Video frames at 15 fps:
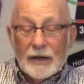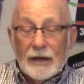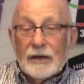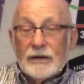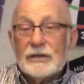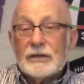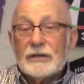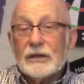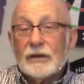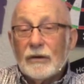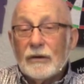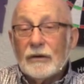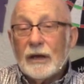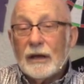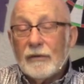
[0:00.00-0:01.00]
she said,
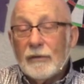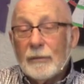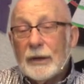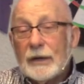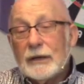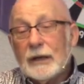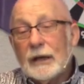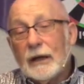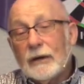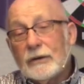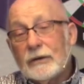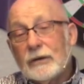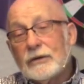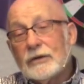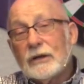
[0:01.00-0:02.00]
"Okay, everybody take
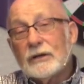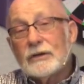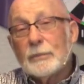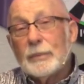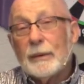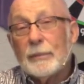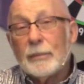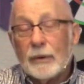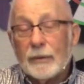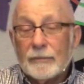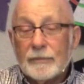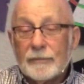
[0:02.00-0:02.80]
out 2 sheets of paper."